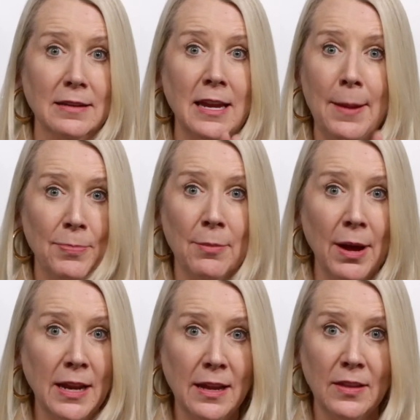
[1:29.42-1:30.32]
keep the
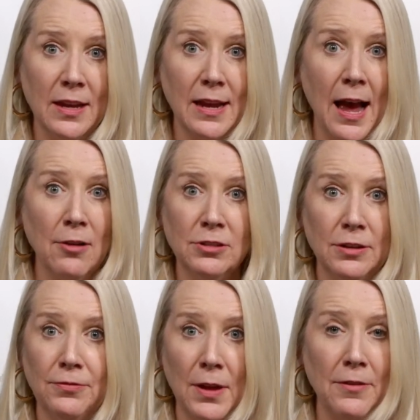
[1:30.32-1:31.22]
money in the account
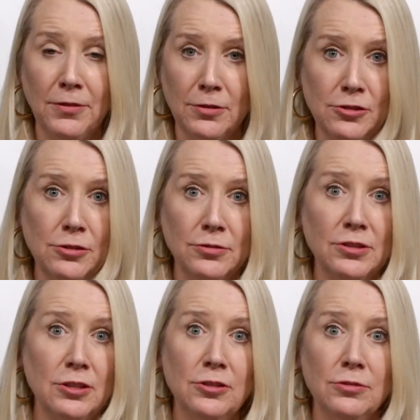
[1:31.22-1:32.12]
if you choose
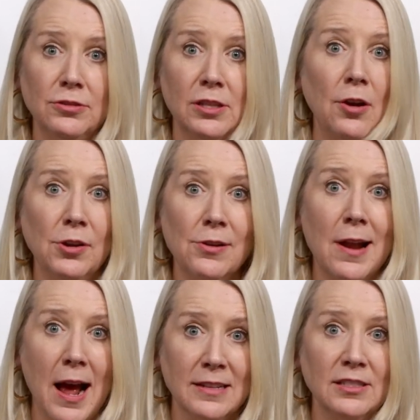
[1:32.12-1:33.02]
to do so. You're
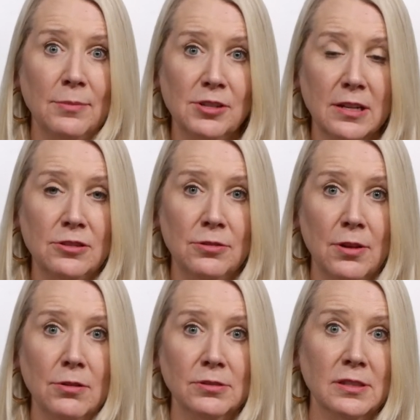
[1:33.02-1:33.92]
not subject to
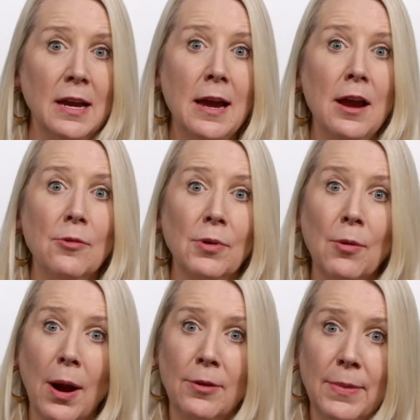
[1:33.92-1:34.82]
those
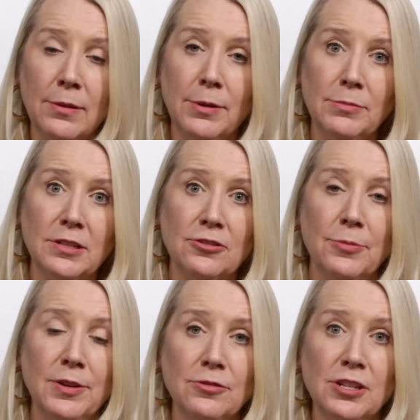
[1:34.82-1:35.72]
required minimum
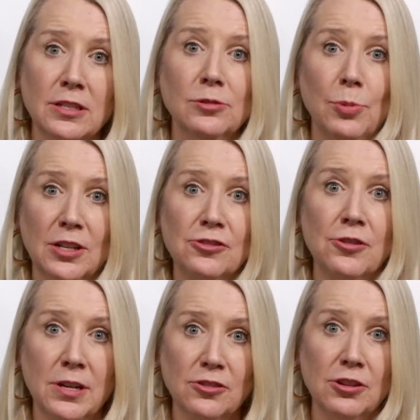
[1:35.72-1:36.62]
distributions, which
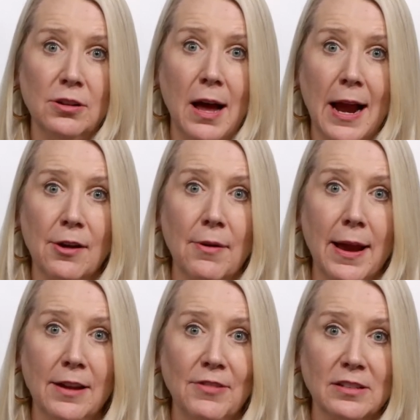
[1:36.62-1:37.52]
traditional IRA
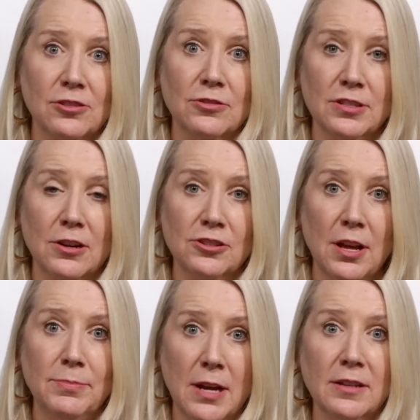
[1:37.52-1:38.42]
investors are
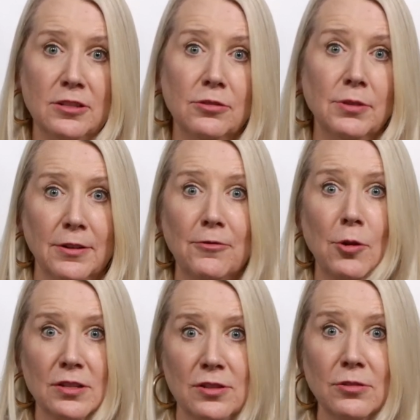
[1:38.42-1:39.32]
subject to. And of
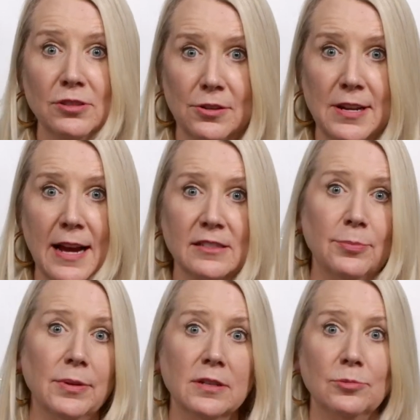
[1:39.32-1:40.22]
course, those are
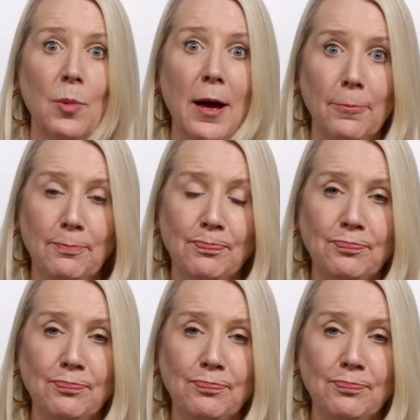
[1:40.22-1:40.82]
taxable as well.